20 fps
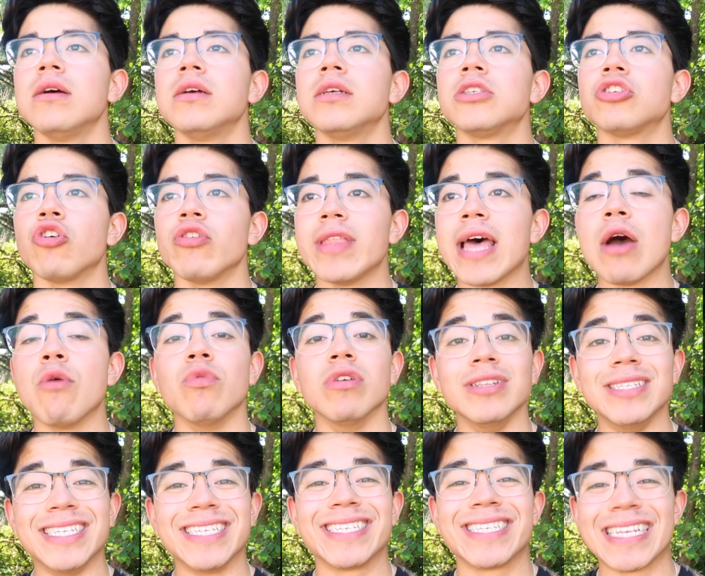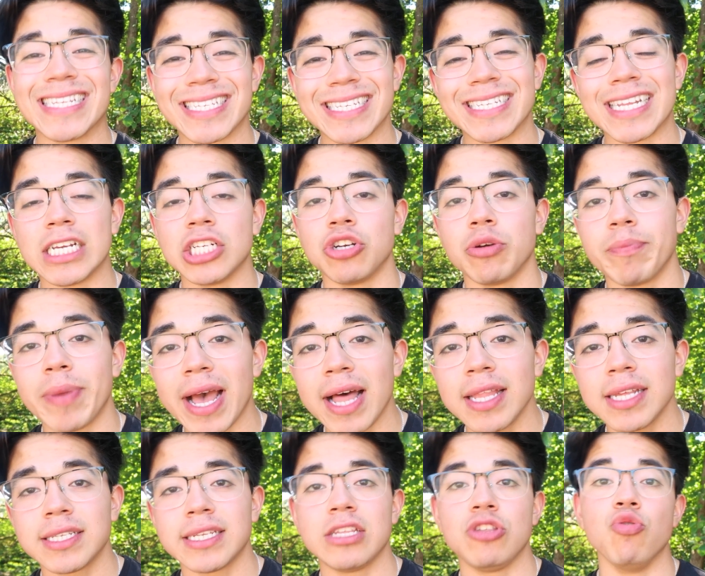So that will desensitize your
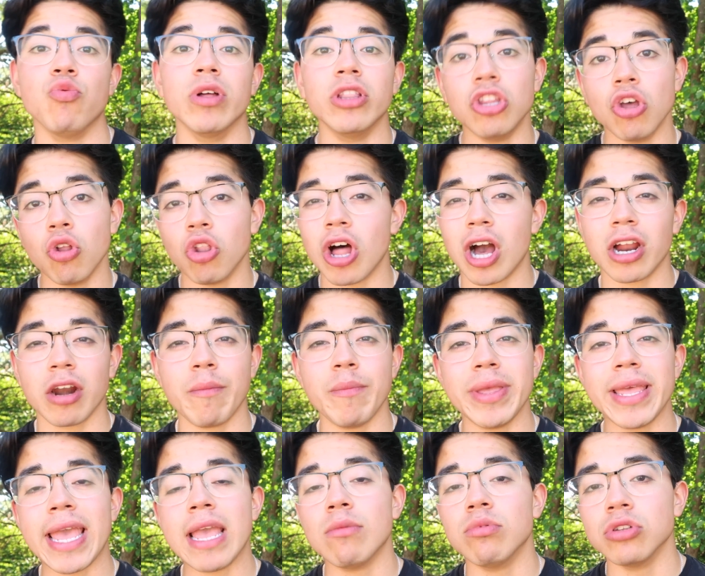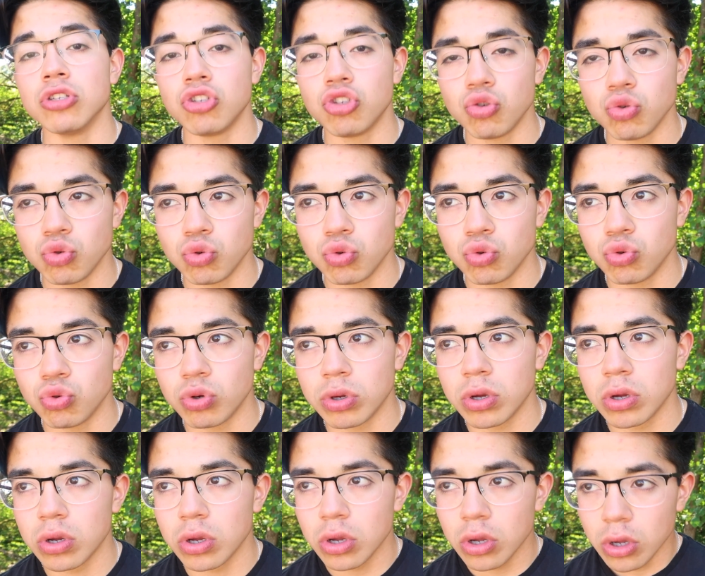palate, and you will no longer be able to
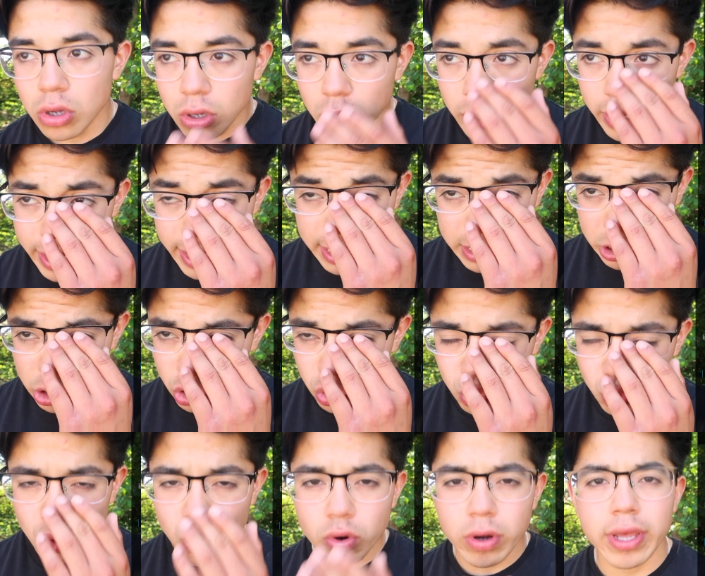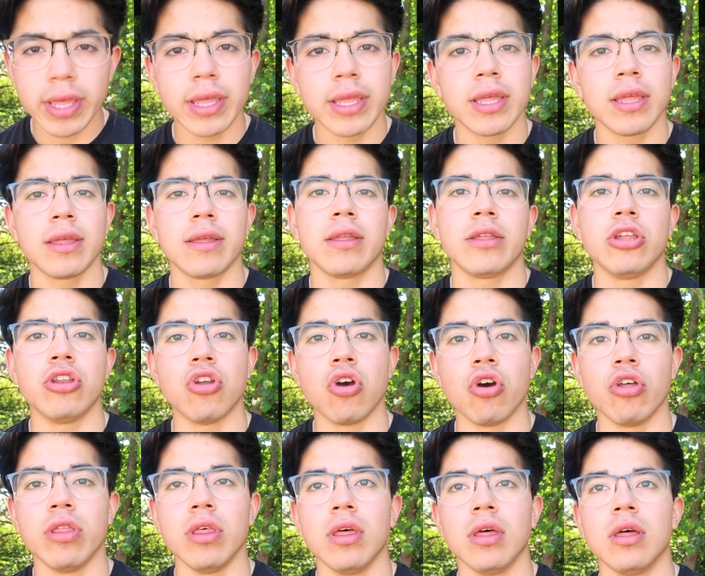enjoy,
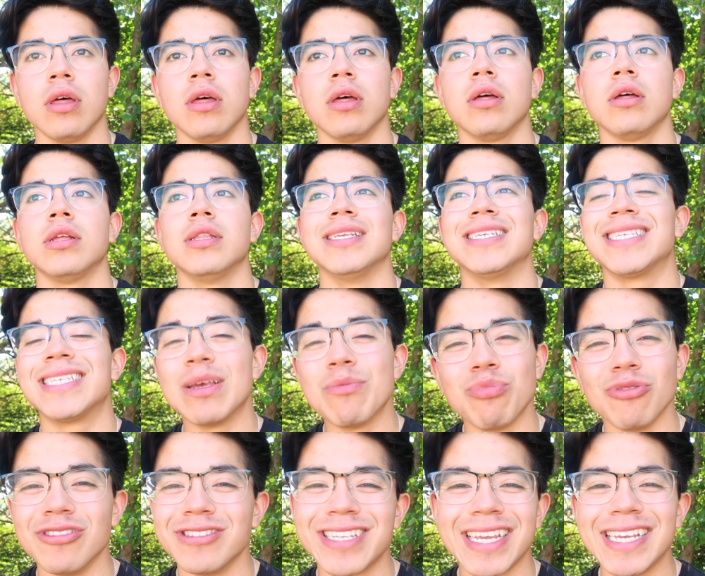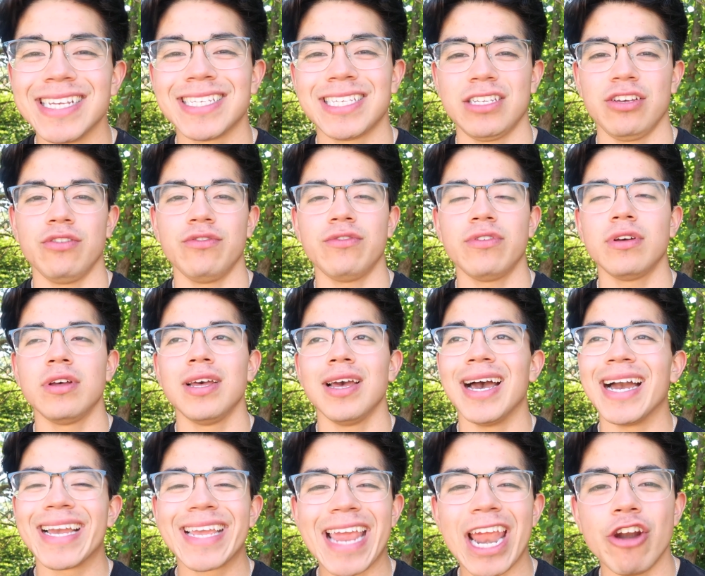the simple taste of
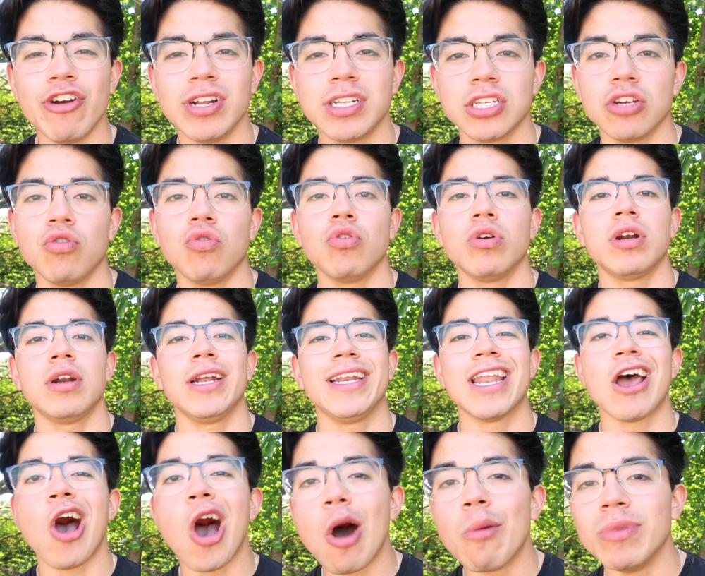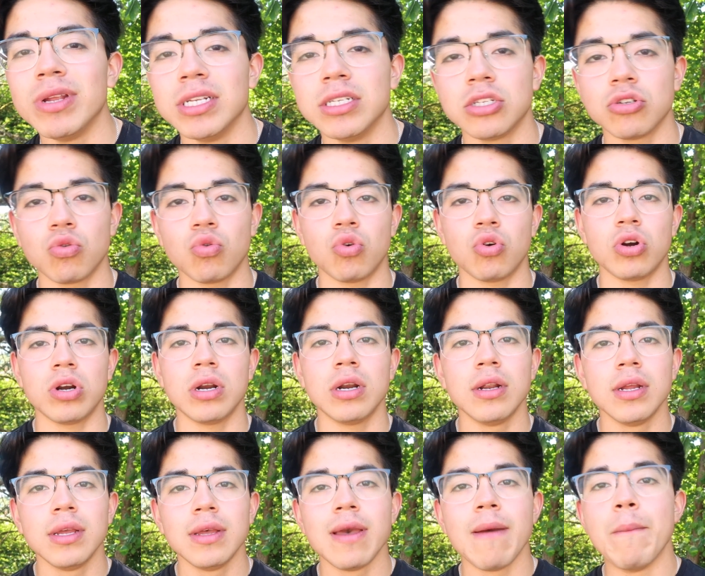a carrot or an almond or
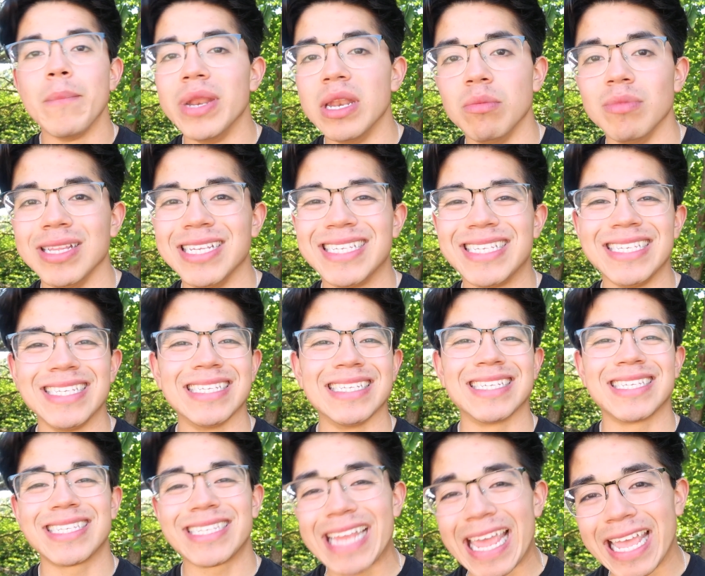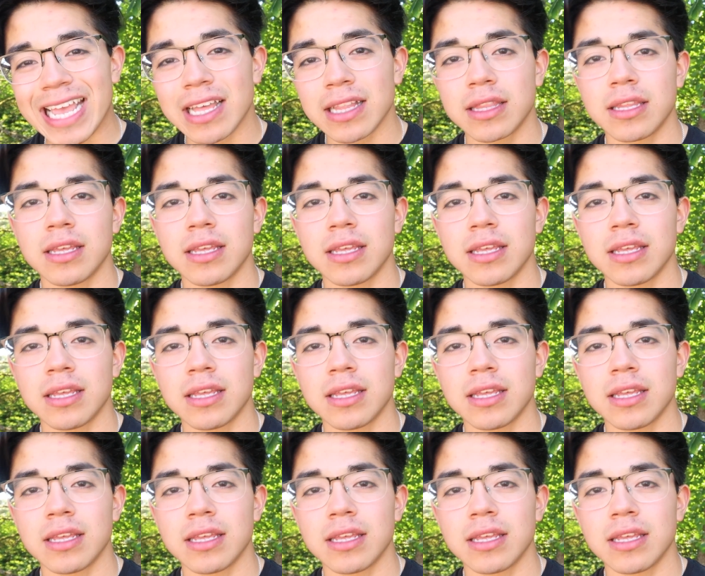minimally seasoned steak.